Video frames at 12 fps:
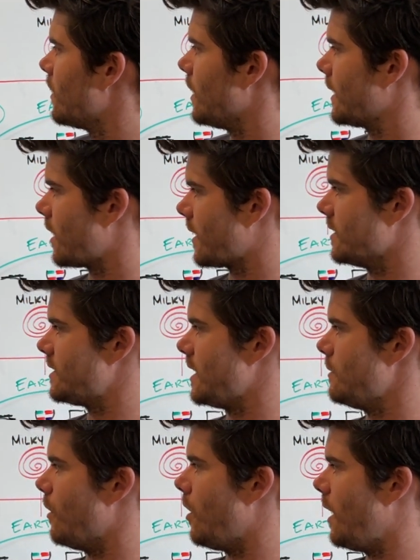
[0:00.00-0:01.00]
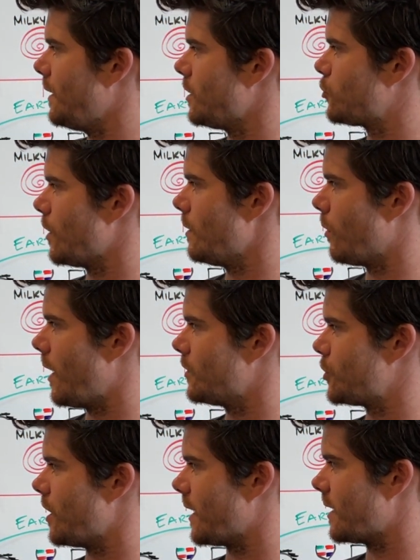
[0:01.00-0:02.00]
Like I can see behind the tree
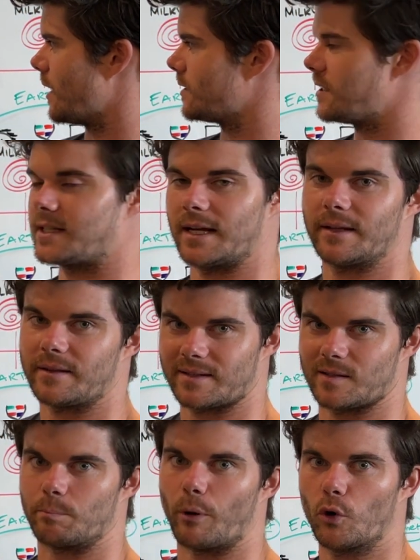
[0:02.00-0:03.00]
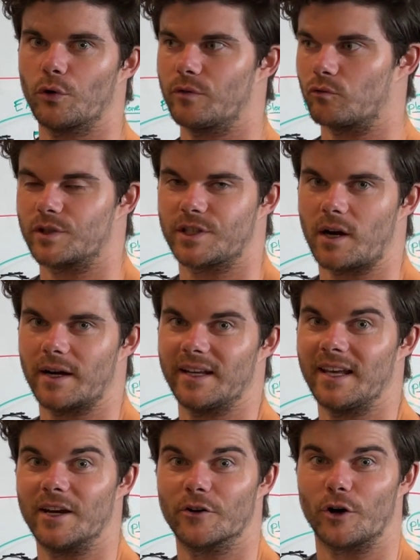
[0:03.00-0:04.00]
branch and I can understand that there's a bird
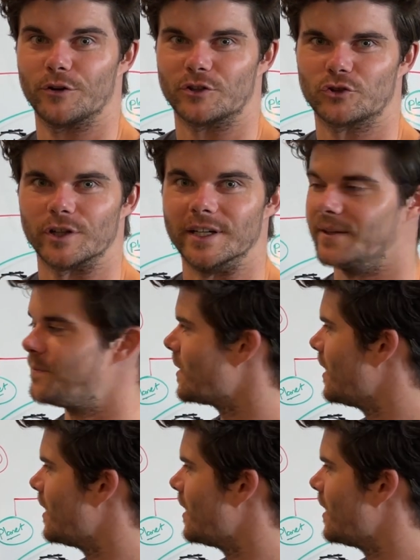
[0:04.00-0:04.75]
residing here on the tree.